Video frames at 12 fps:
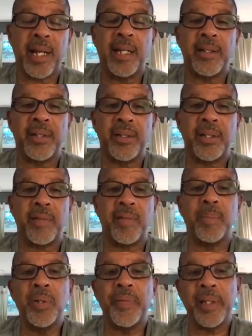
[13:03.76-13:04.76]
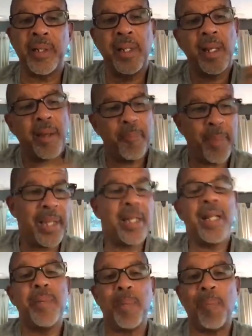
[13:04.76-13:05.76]
challenges of the movie
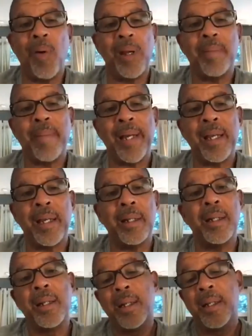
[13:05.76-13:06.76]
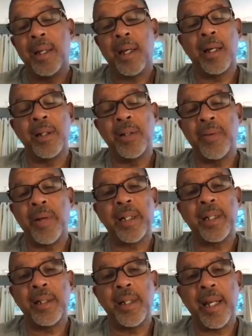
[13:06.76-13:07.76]
made him the point man on
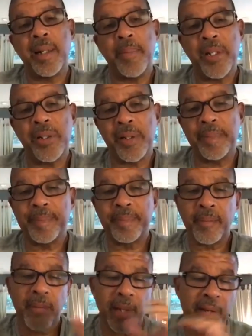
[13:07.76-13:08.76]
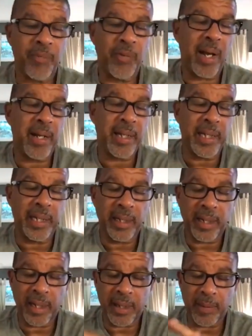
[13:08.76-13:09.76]
directing the animation. And
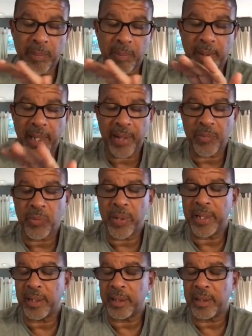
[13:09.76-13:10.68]
Rodney had